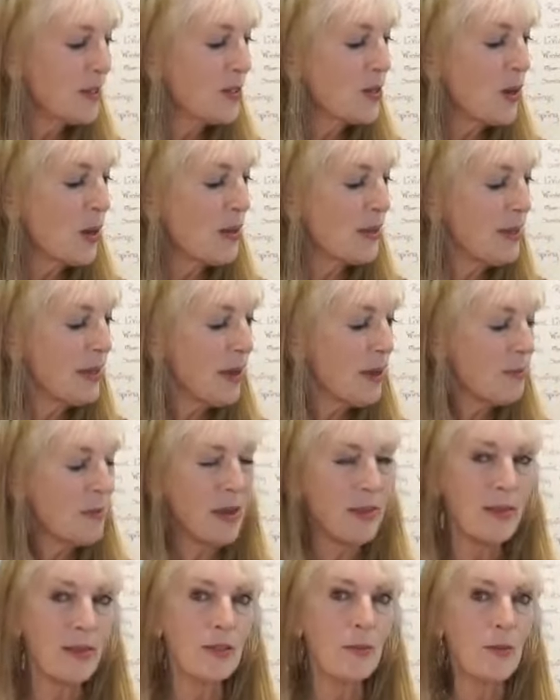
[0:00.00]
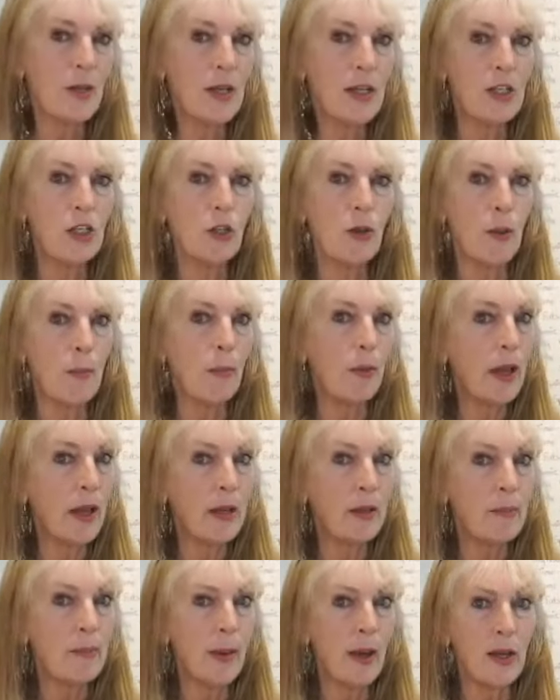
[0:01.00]
so I think I made this one into a bread
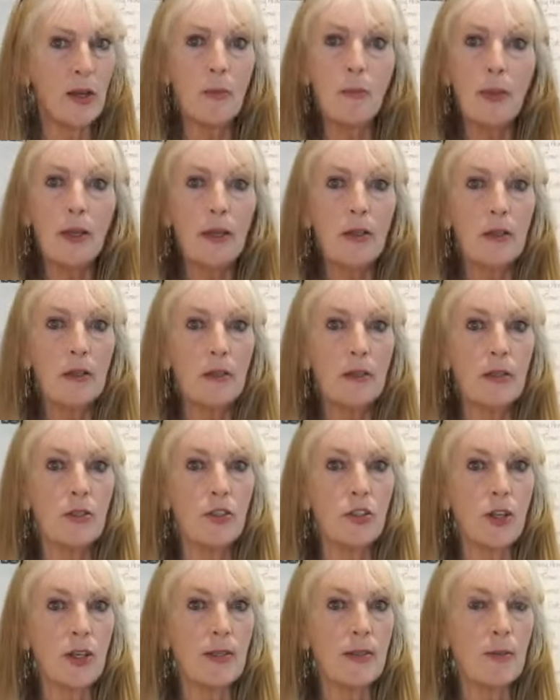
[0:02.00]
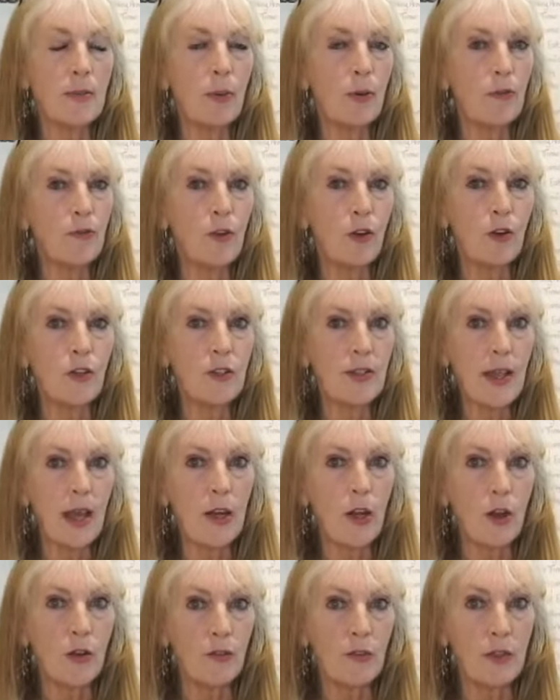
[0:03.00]
and butter pickle because Jason prefers
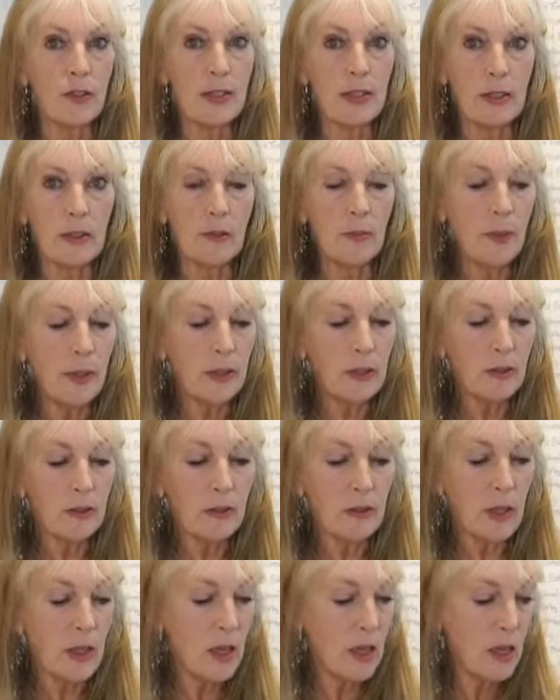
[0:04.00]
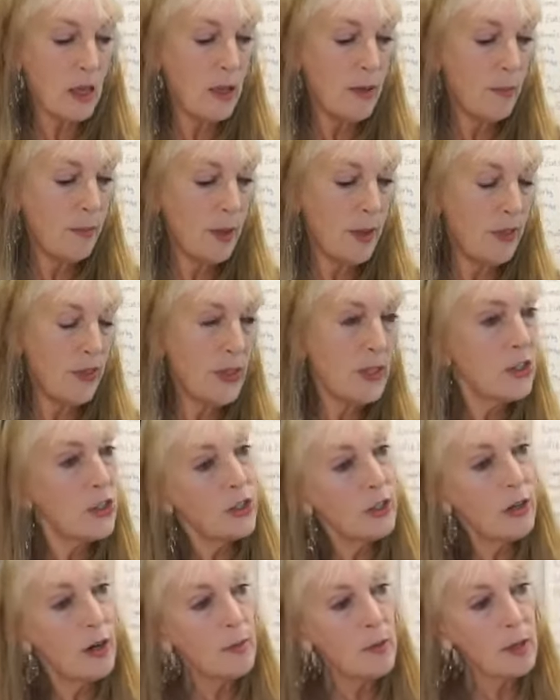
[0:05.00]
that over dill pickle. But this
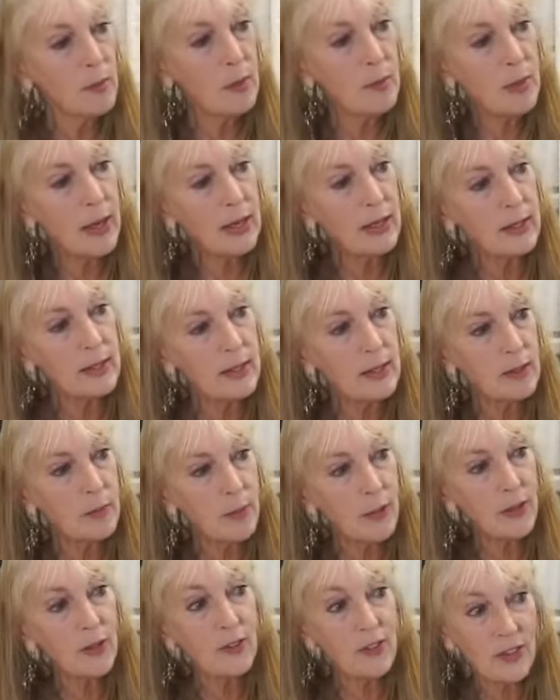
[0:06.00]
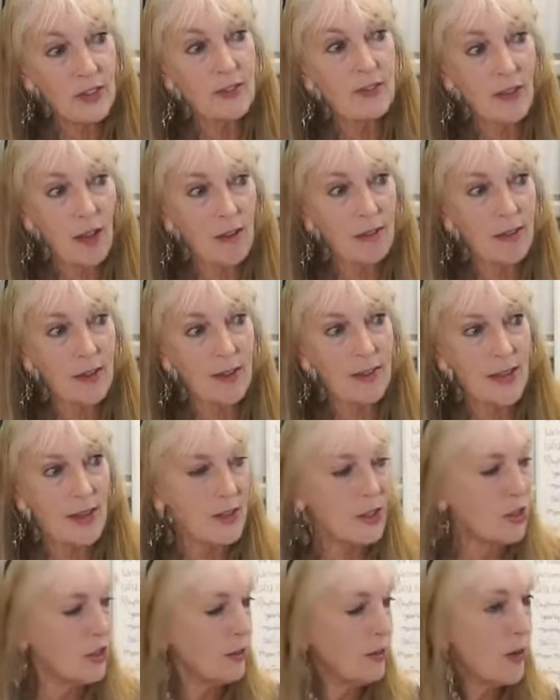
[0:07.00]
year I'm going to be making dill pickles because I like
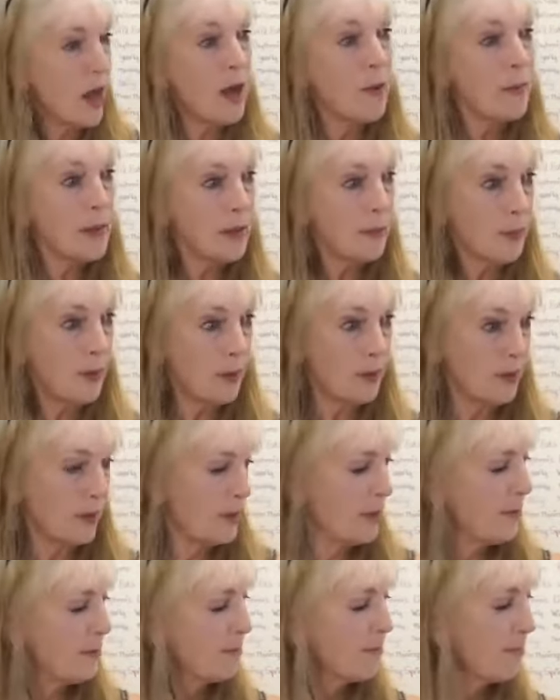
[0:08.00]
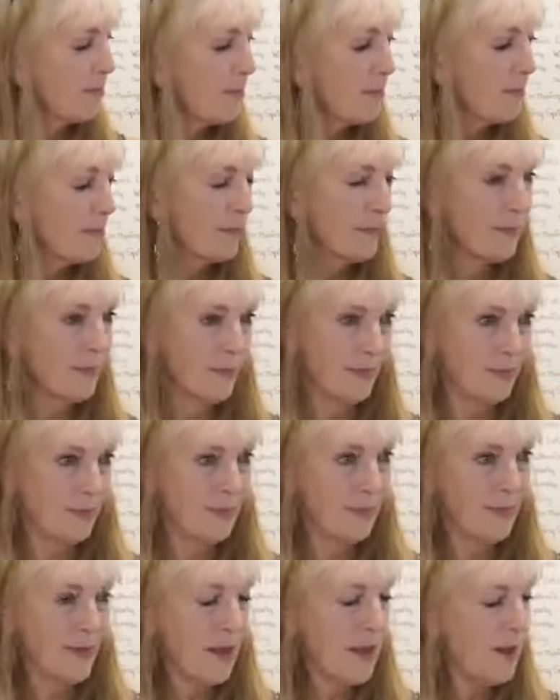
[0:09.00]
that too. I'll make both. Yeah, yeah, thank
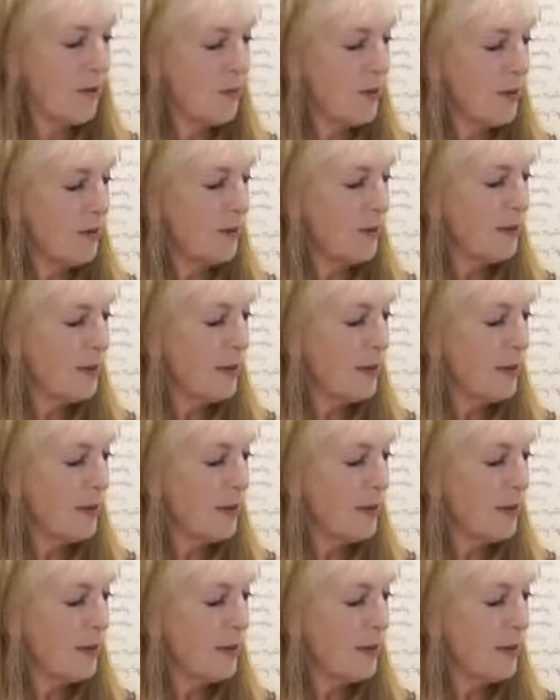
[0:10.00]
you. Yeah, I will.